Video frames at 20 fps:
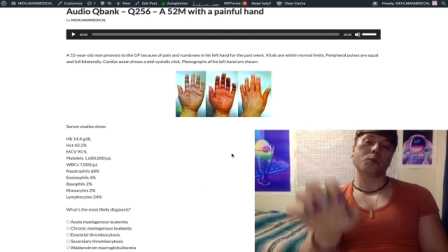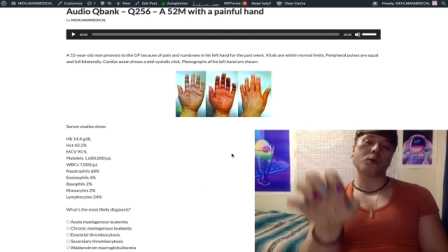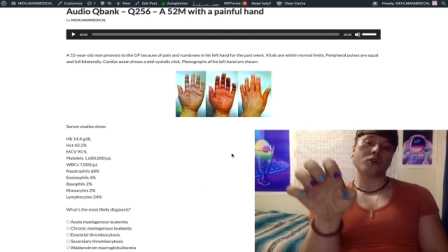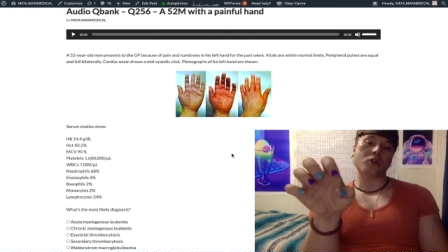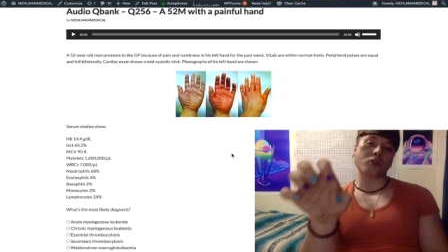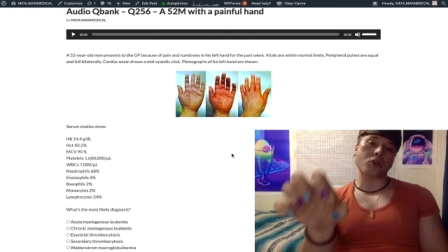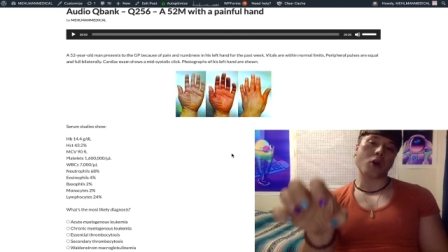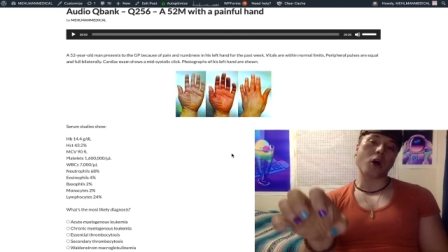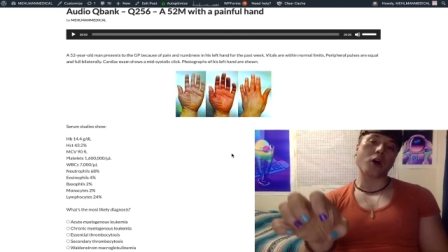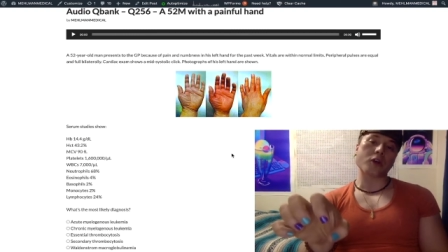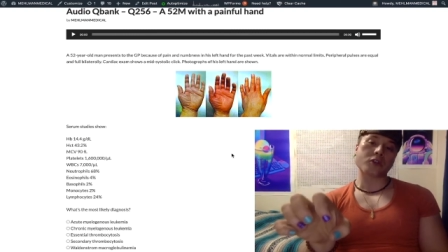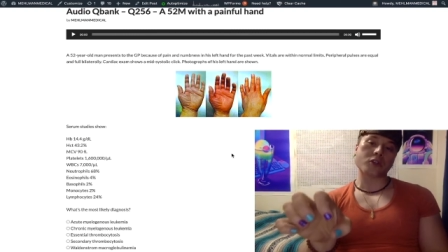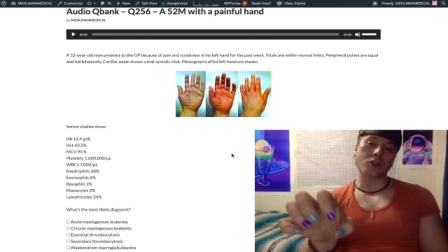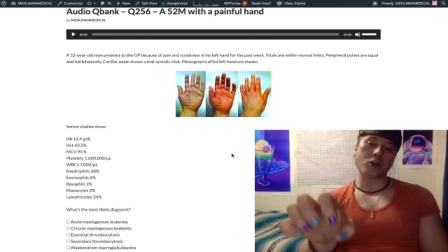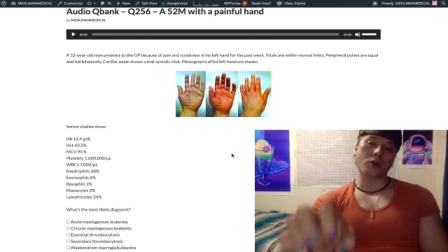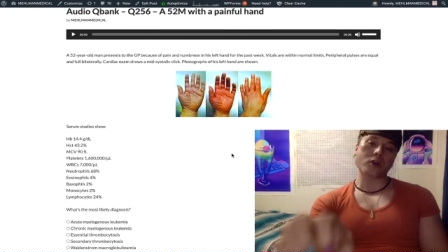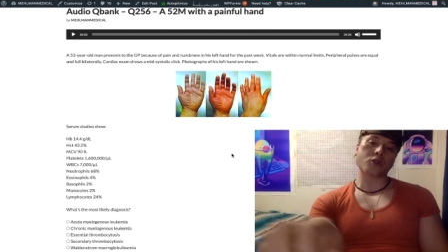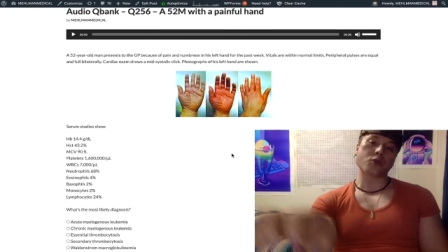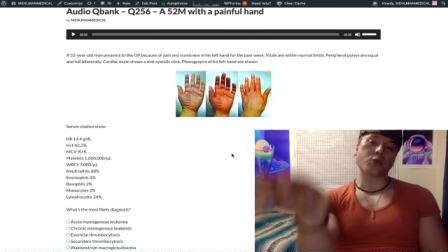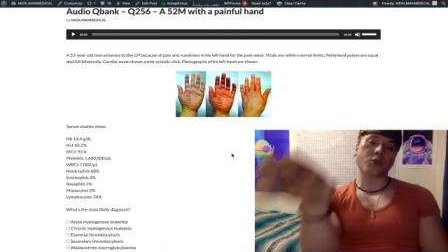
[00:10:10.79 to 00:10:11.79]
which is also
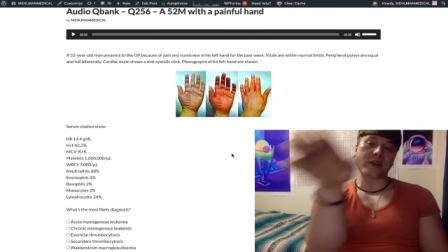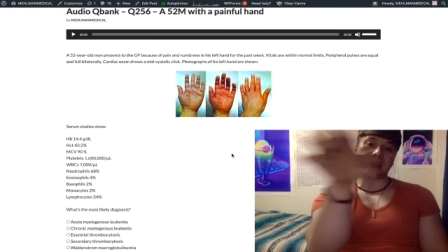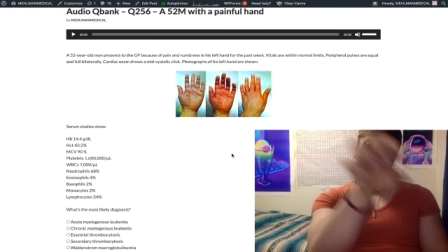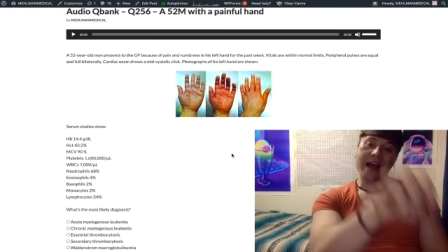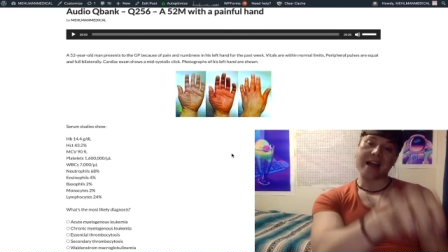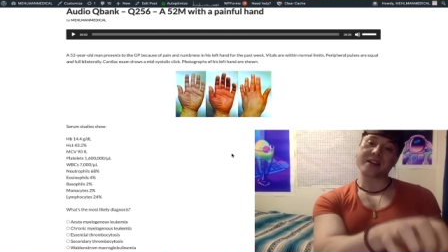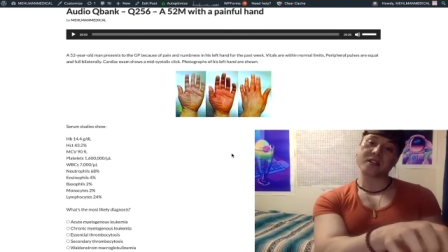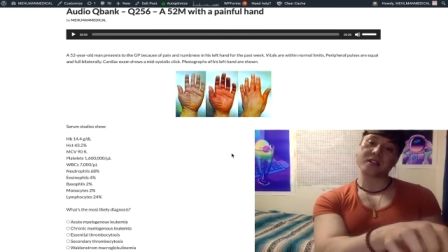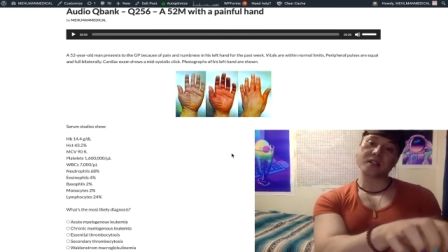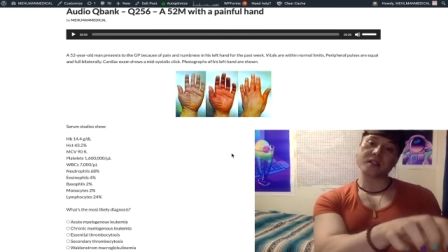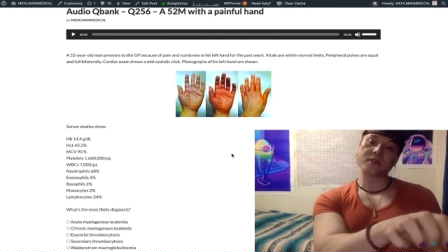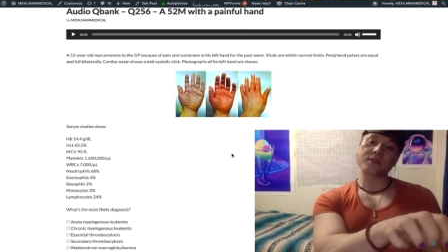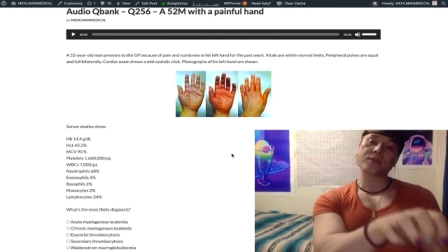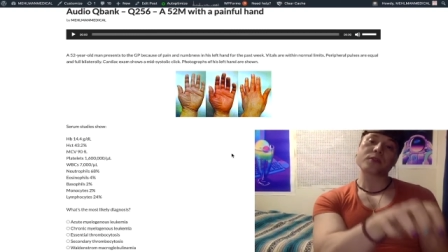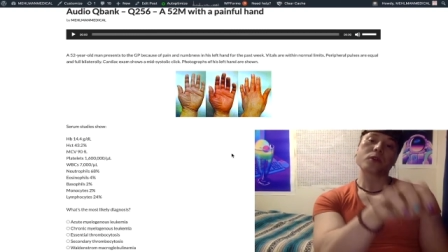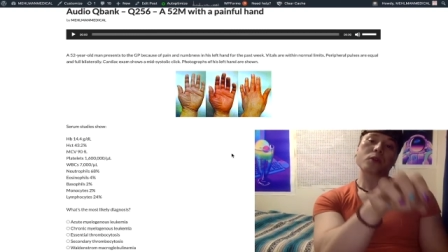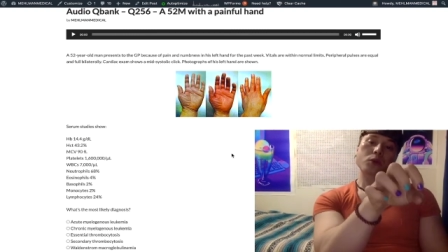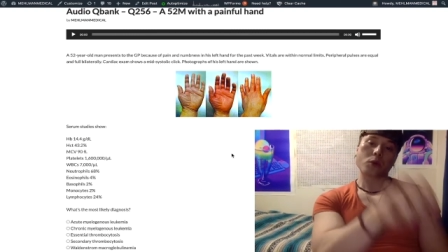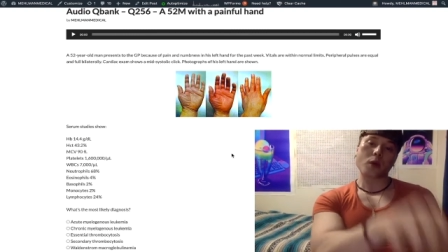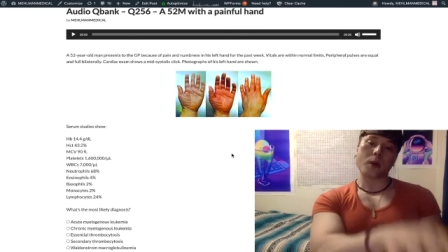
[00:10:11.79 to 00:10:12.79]
known as reactive
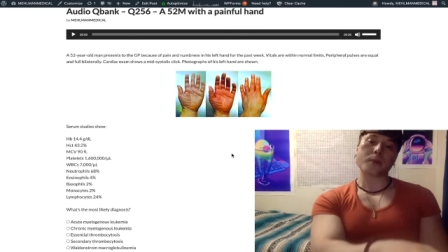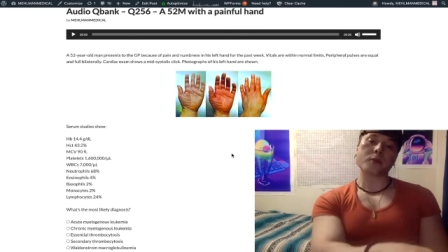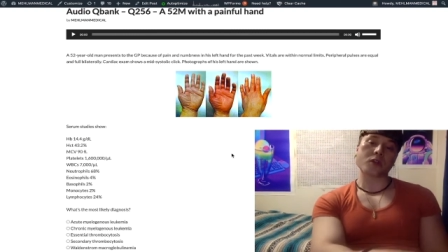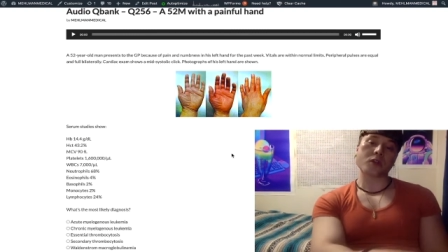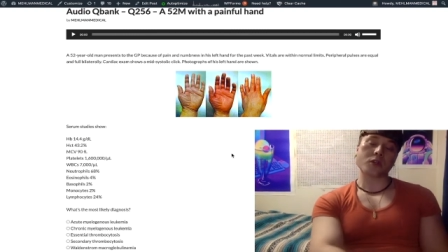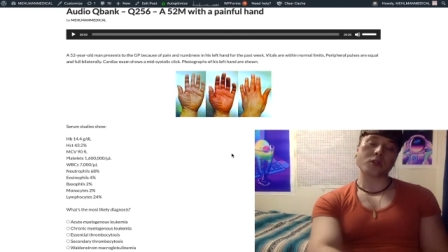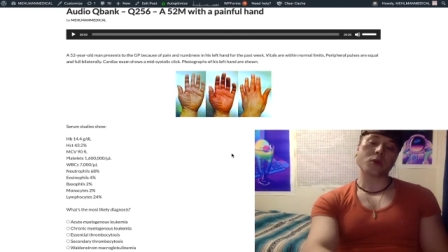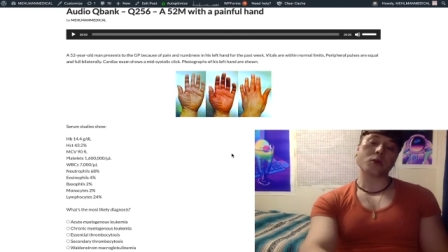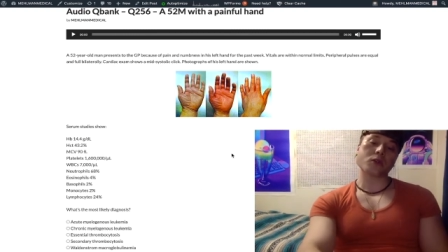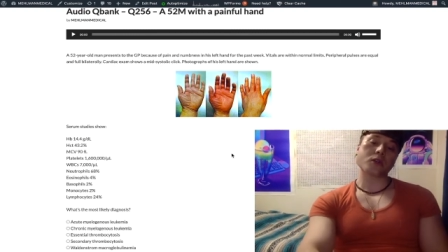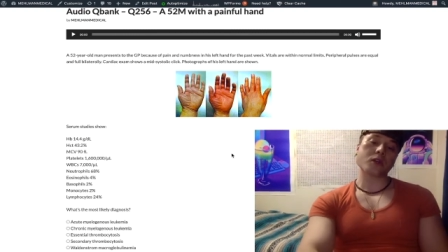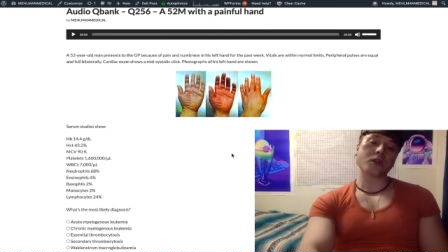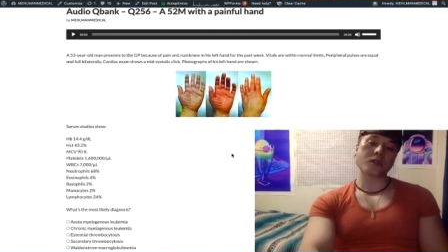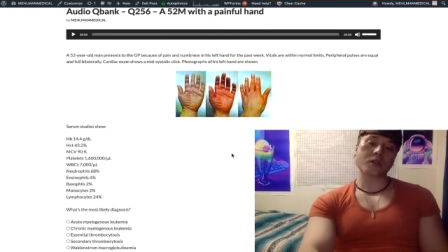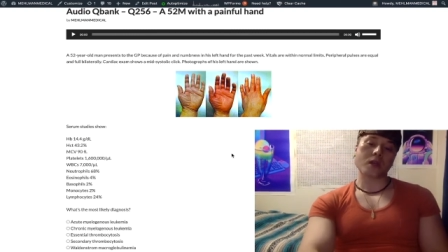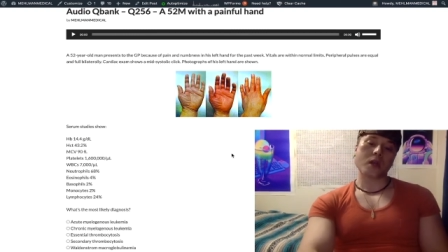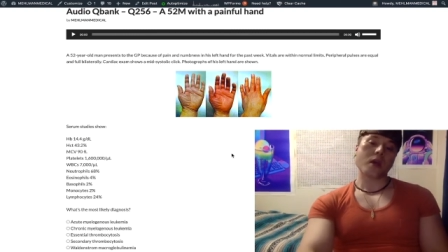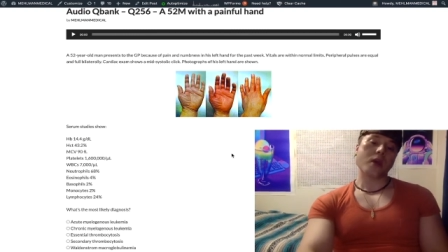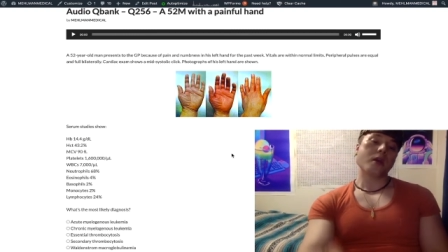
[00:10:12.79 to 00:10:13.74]
thrombocytosis.